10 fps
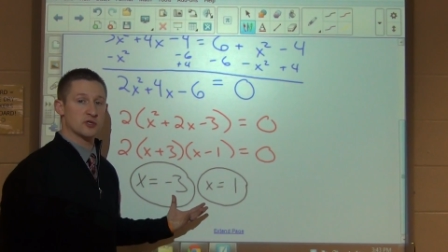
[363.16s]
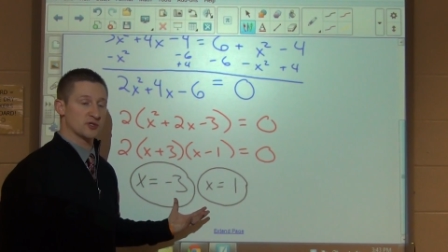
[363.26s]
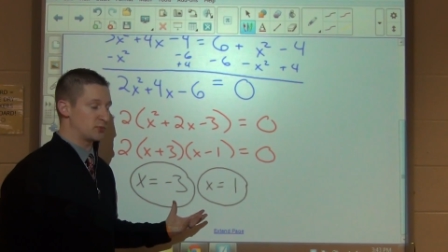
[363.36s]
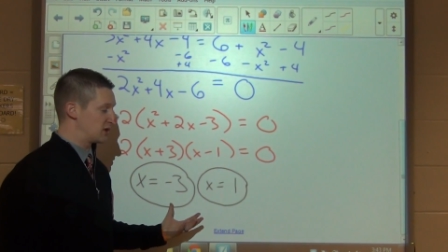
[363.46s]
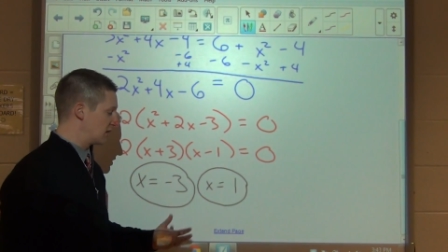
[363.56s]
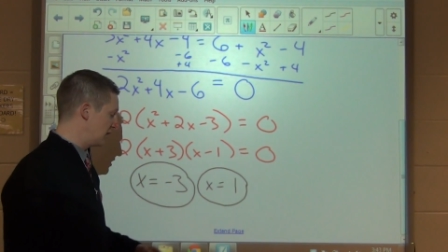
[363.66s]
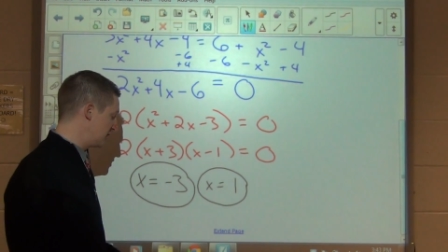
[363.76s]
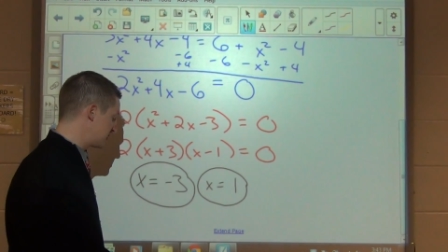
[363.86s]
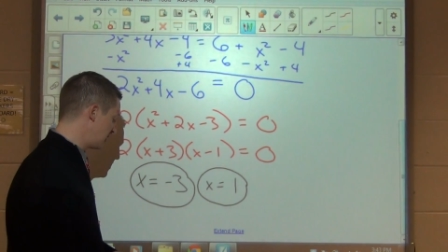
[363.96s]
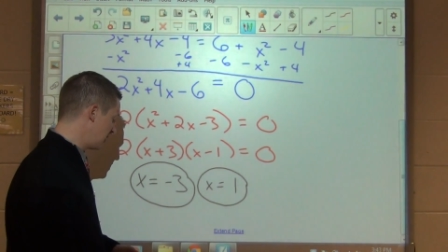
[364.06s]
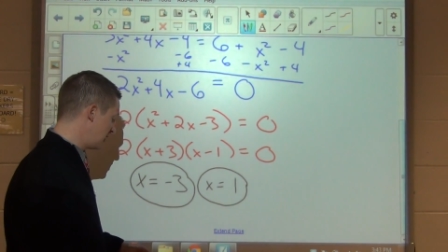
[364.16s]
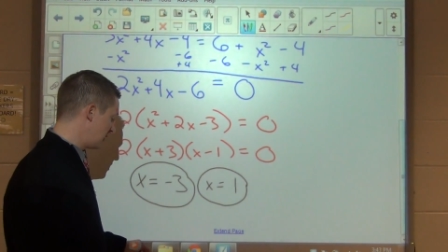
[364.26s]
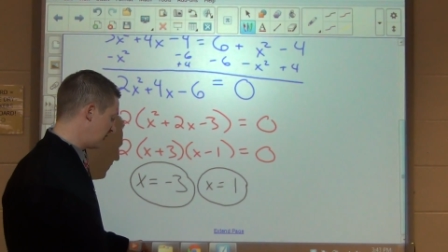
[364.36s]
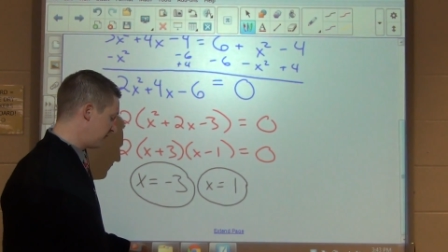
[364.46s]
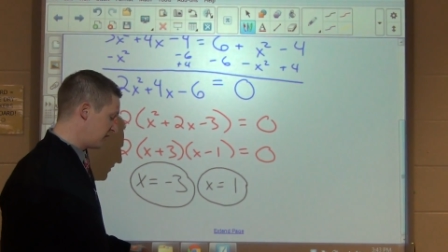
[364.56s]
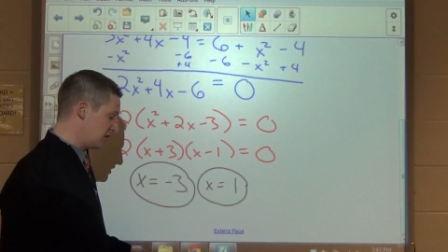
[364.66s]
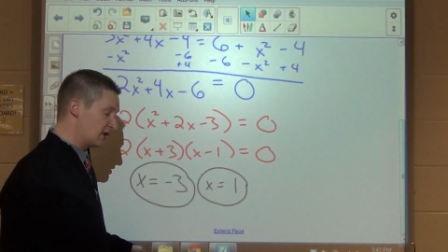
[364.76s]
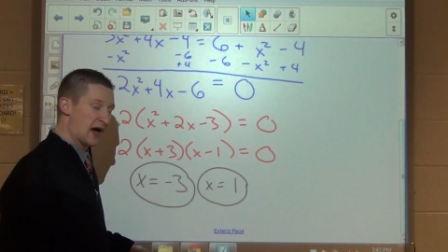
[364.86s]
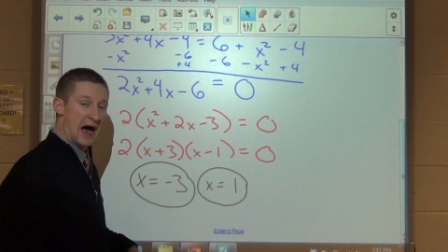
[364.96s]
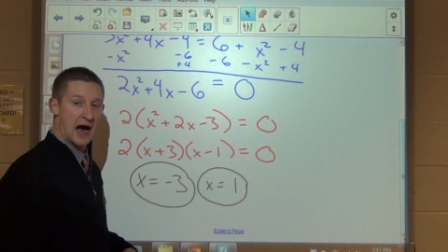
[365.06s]
just because of the
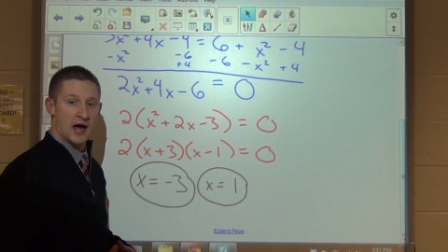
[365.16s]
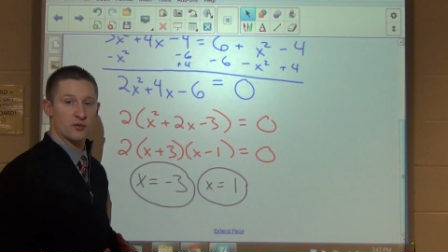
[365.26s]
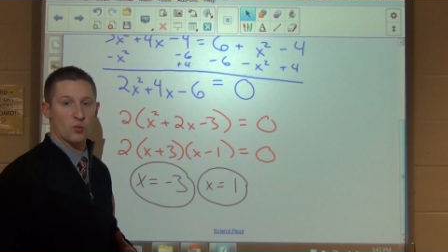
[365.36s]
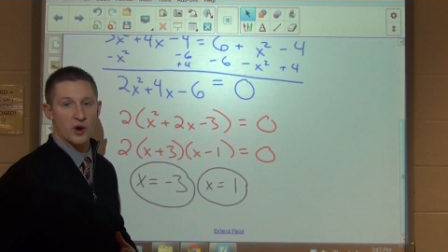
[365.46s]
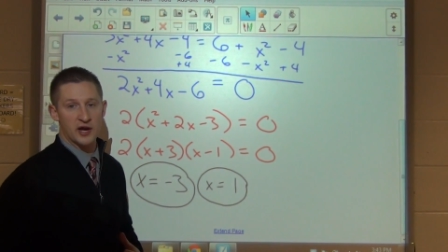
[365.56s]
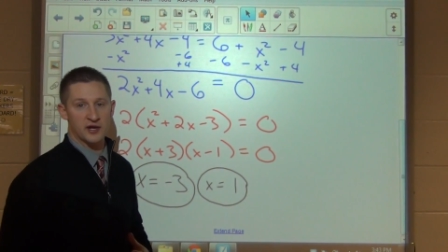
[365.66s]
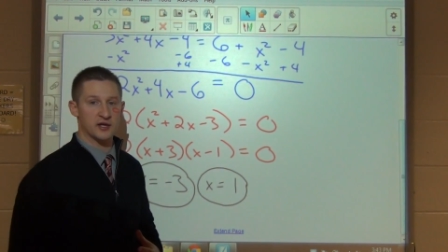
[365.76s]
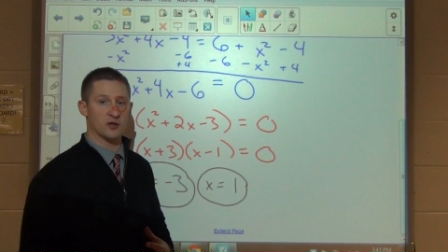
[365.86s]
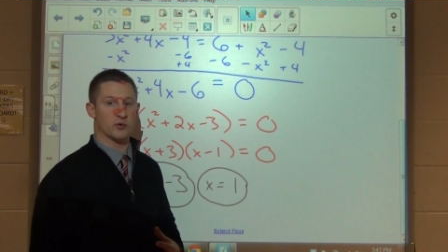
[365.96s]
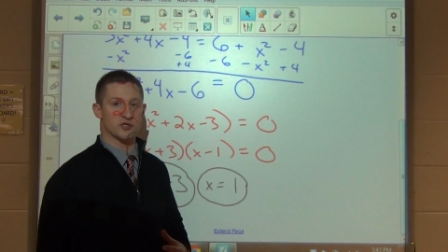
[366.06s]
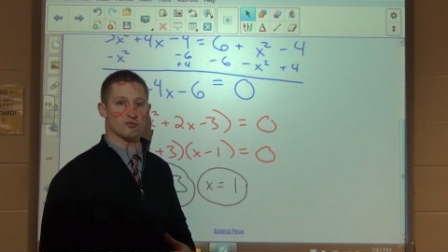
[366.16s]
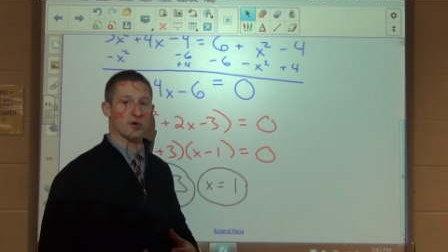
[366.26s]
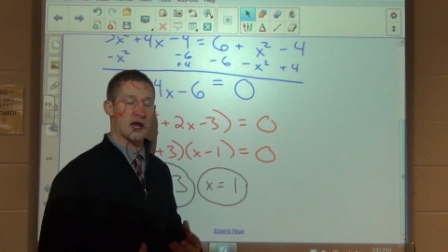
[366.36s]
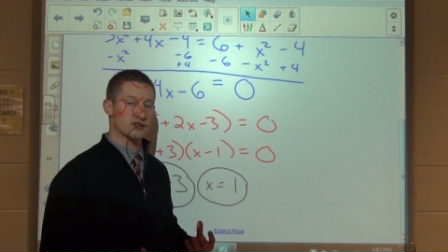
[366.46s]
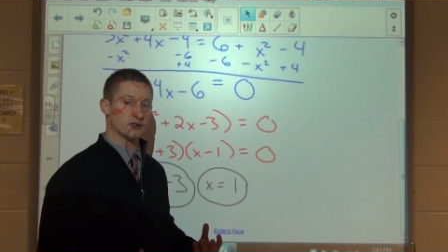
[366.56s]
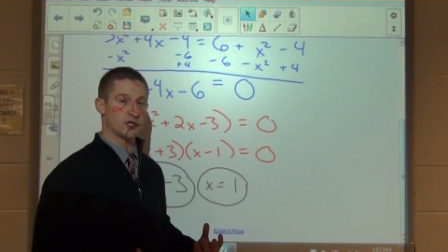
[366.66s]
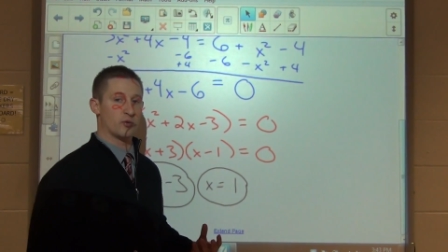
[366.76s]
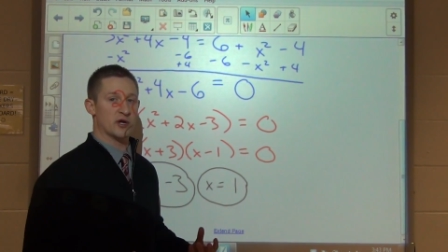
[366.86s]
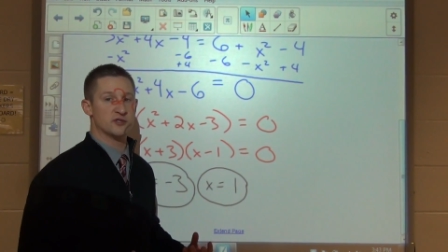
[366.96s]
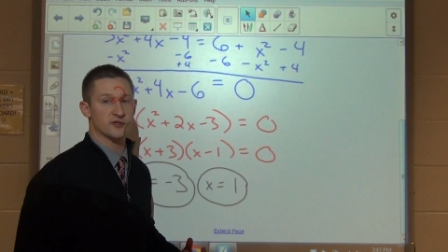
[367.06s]
odd way in which rational
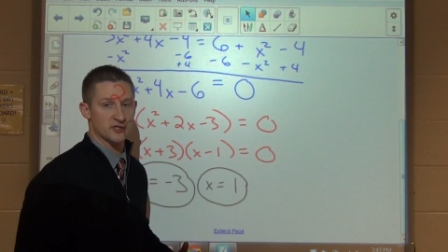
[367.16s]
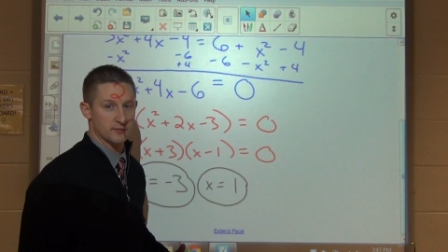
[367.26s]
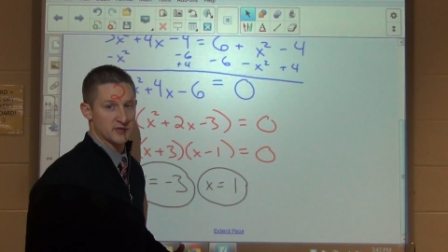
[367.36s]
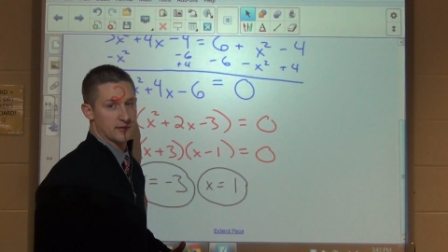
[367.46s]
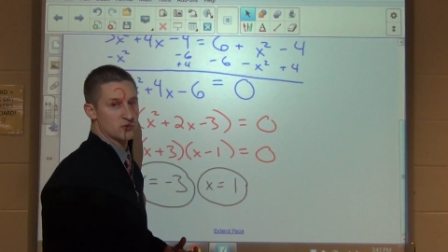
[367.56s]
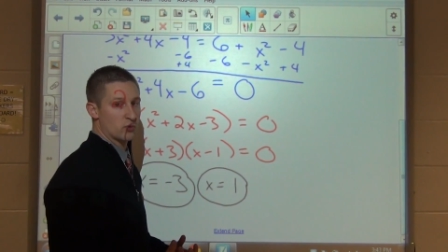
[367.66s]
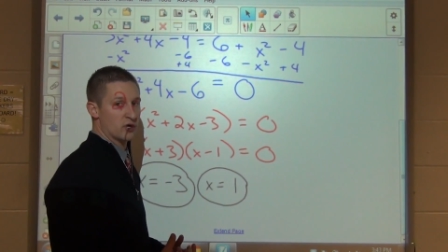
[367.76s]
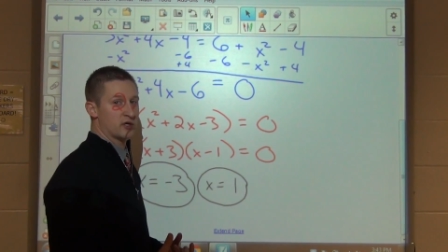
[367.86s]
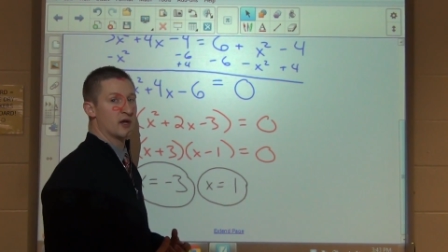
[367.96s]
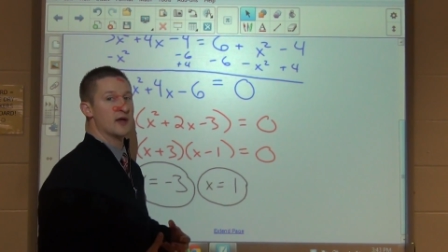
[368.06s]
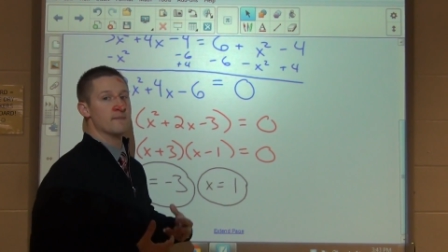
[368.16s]
equations sometimes work,